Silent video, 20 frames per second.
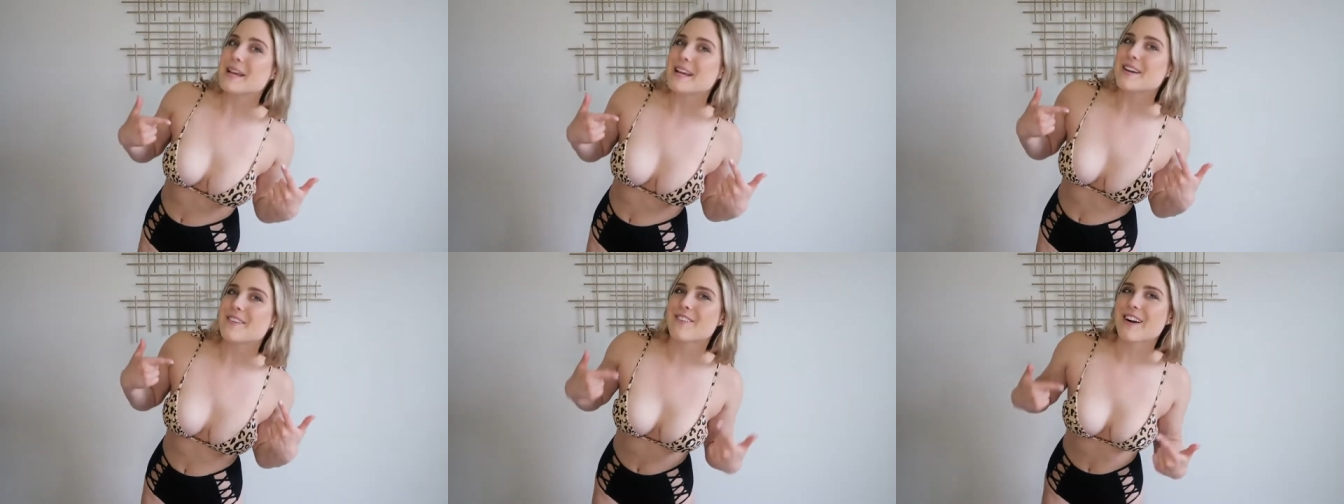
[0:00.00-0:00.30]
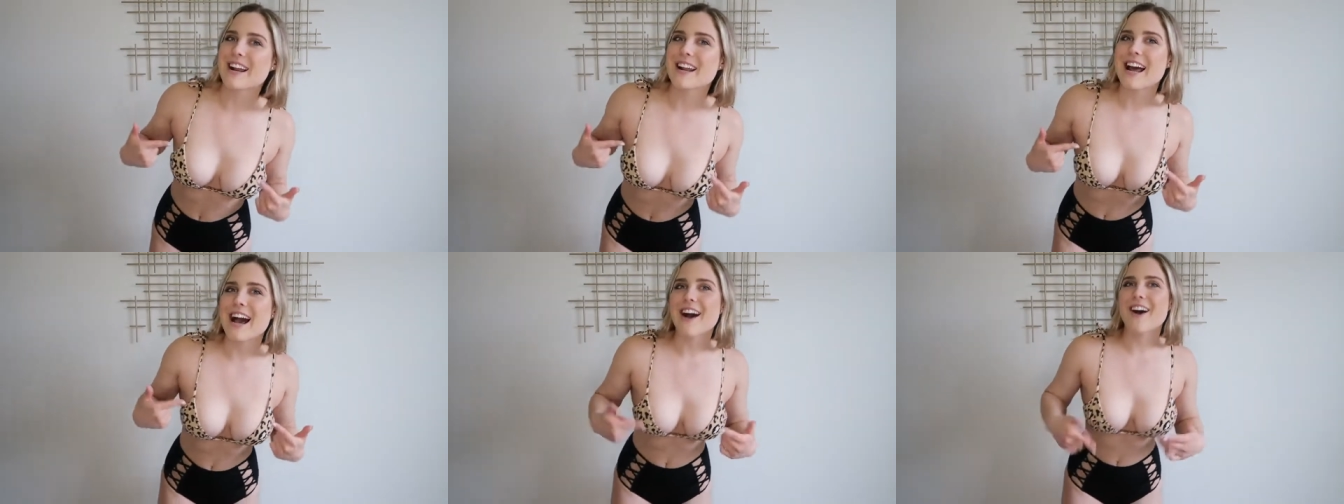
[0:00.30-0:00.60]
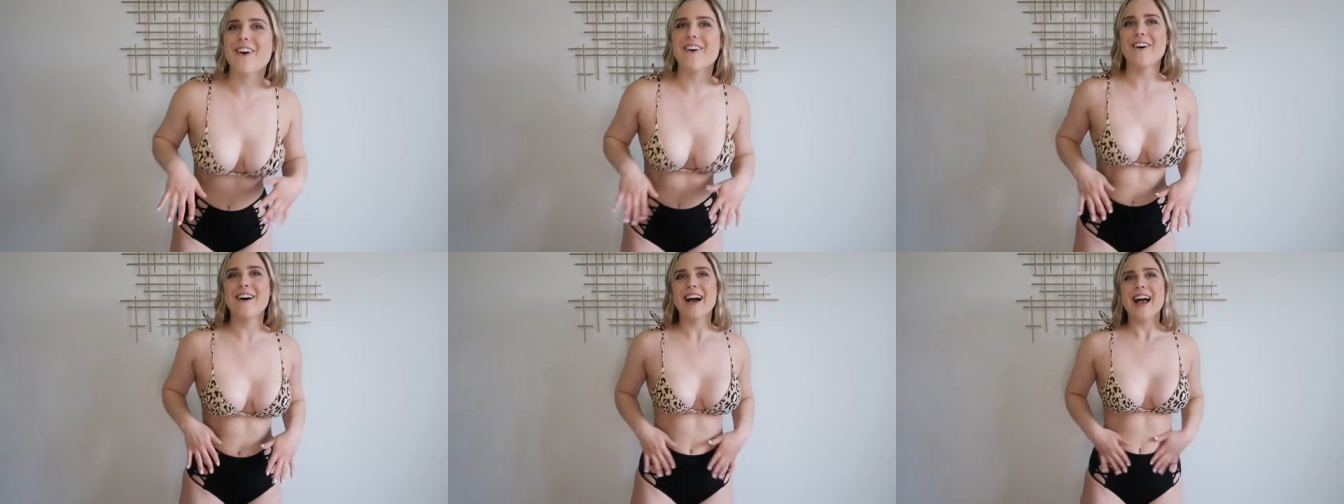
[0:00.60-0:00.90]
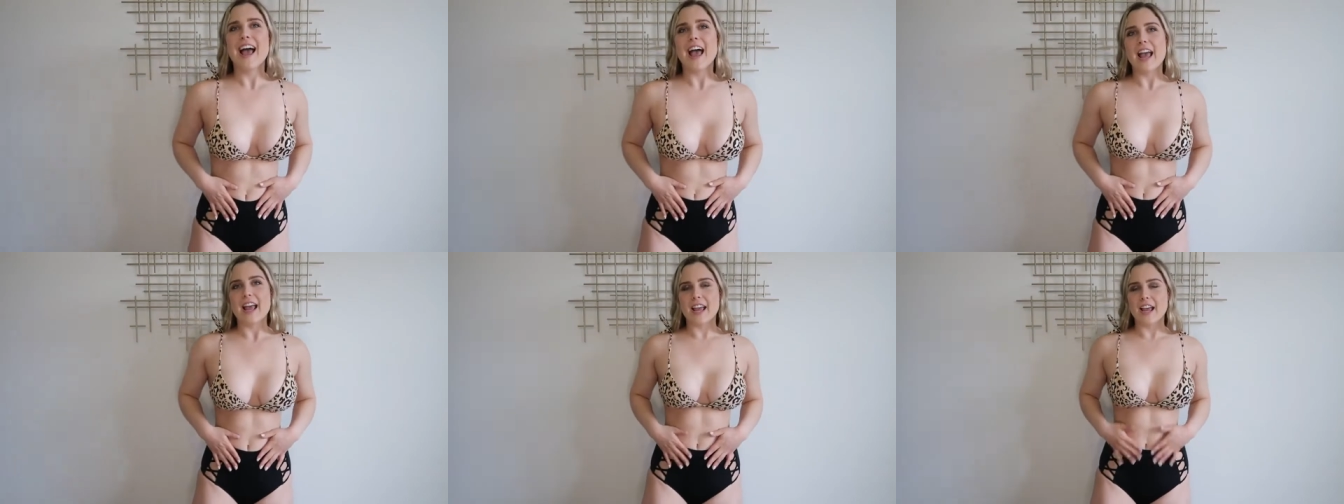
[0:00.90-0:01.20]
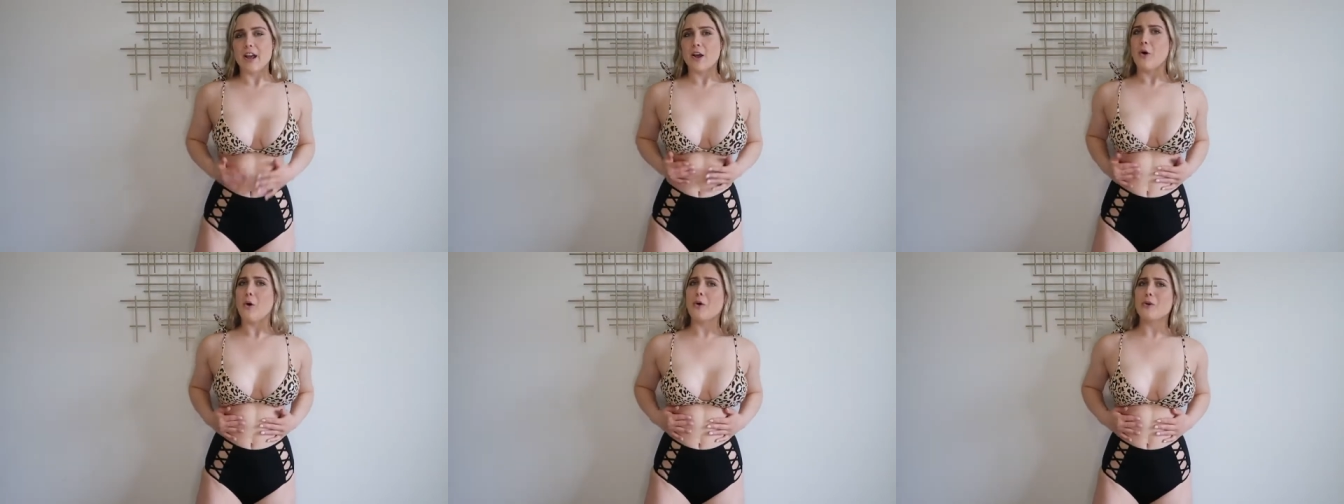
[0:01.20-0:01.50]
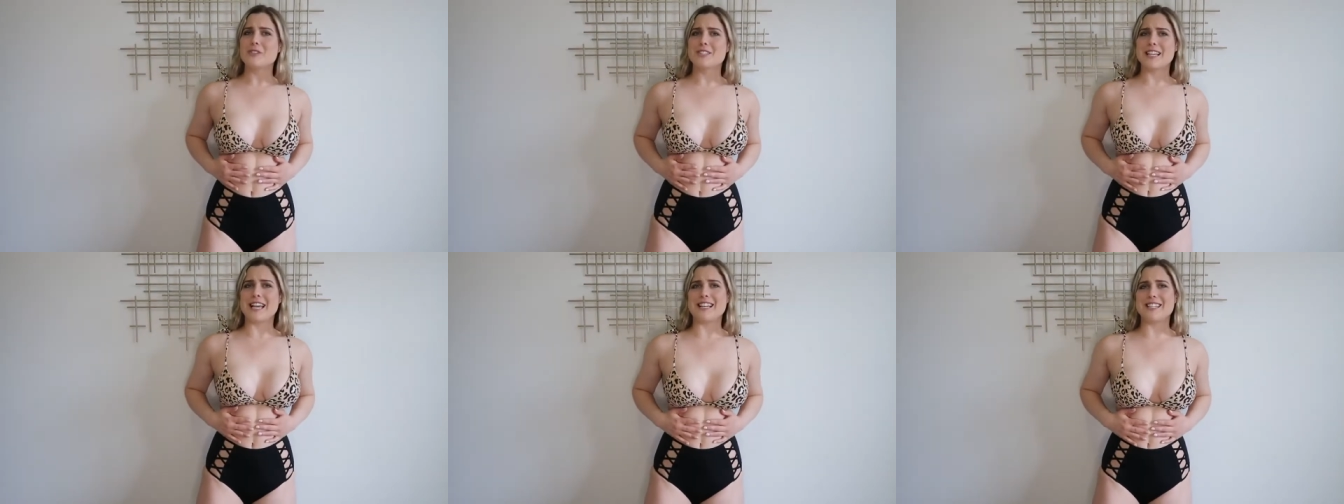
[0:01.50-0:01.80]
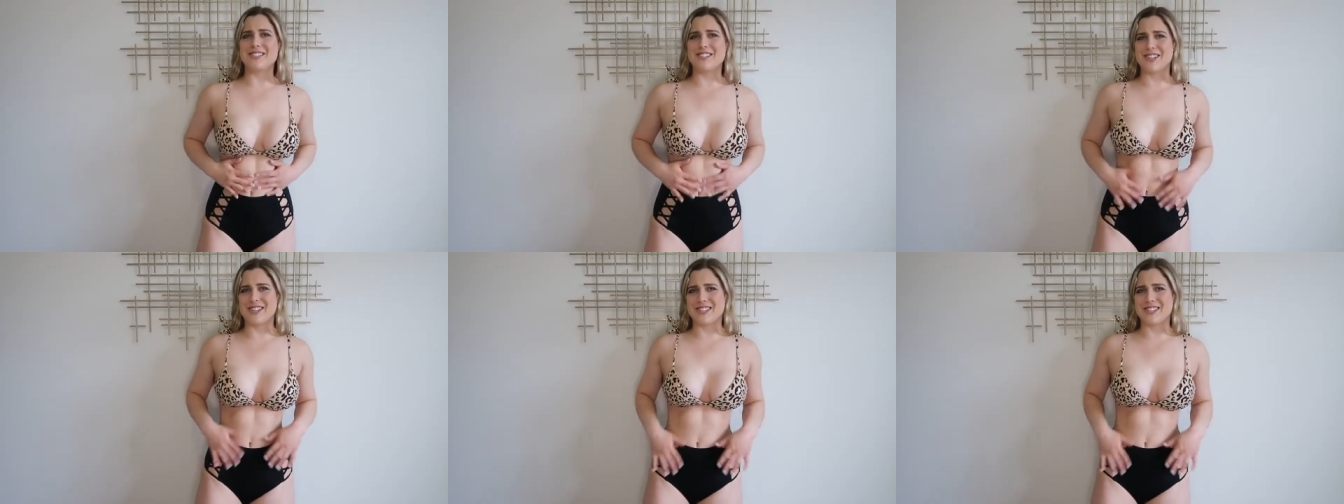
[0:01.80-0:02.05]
me right now. It holds in